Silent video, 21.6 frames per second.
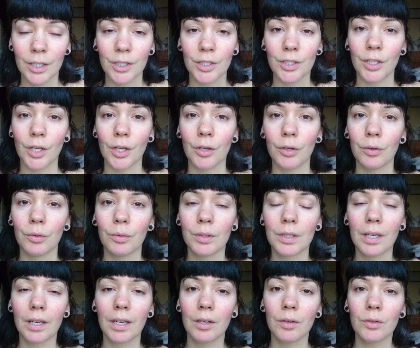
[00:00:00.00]
So
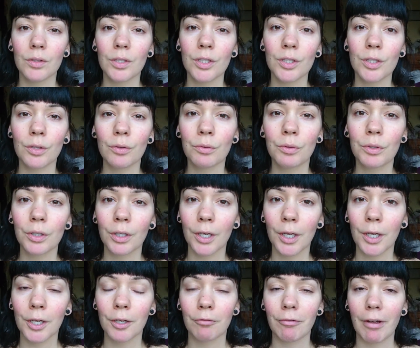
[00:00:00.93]
in order to
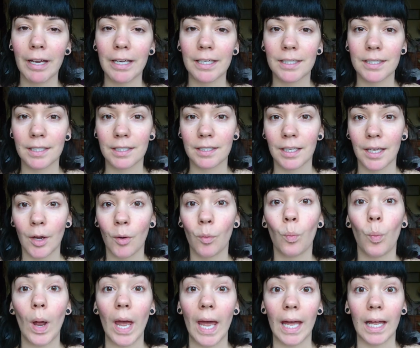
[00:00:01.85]
colour correct
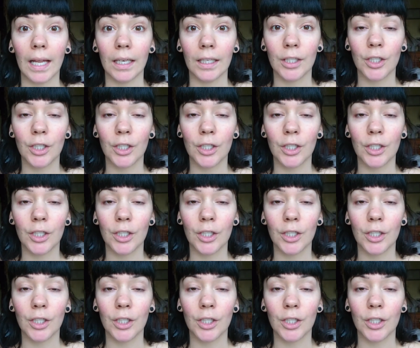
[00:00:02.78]
well,